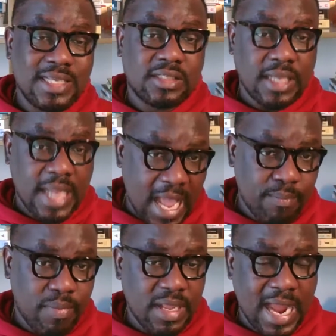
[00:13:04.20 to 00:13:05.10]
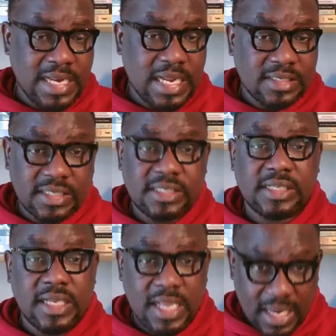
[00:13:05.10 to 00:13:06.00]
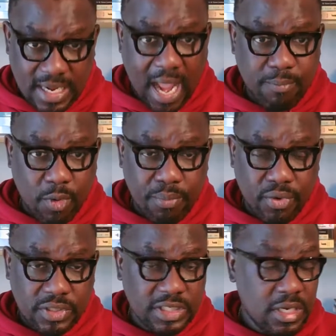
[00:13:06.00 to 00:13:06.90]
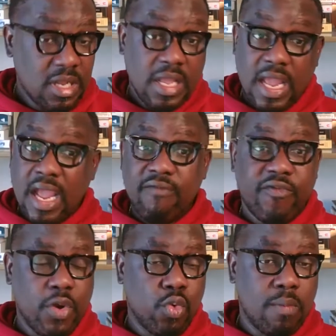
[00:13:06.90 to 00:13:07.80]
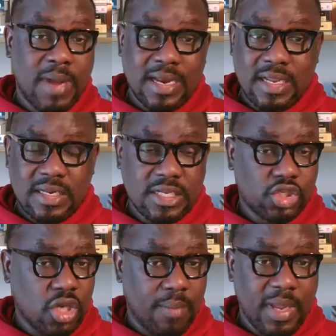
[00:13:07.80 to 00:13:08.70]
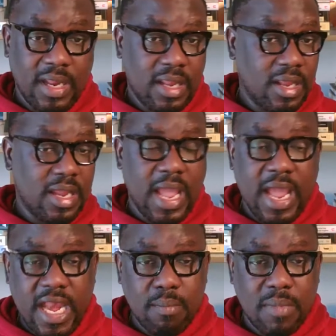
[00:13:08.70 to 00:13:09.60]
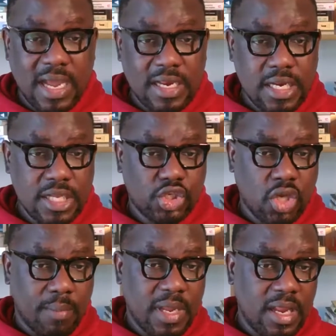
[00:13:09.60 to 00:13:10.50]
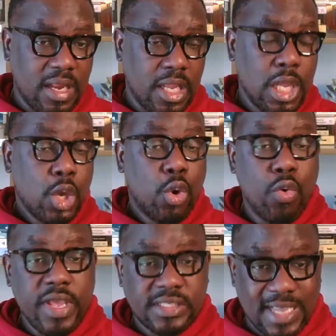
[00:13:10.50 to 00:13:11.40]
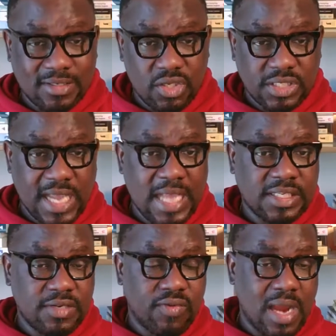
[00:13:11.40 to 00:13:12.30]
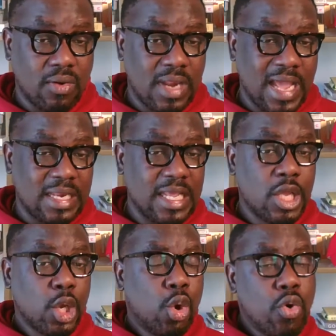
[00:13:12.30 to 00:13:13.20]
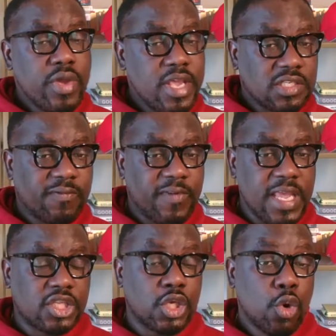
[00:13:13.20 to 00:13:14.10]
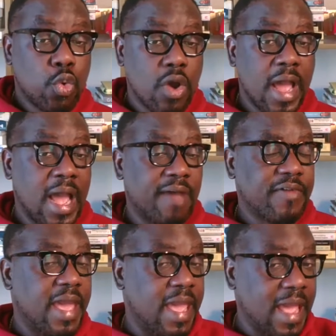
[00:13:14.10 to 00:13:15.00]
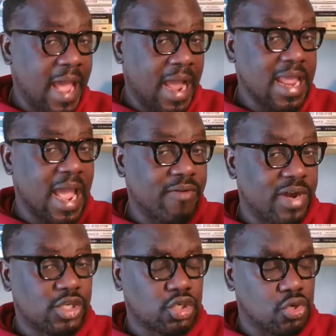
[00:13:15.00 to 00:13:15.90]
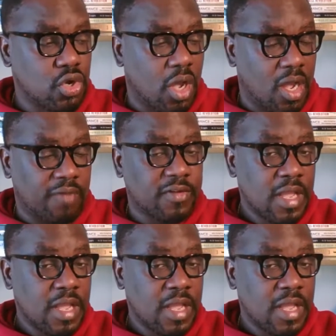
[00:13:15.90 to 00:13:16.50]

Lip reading: is the high density lipoprotein. Every woman in this community, any man in this community who is exercising regularly, who is fit, will have a higher ratio of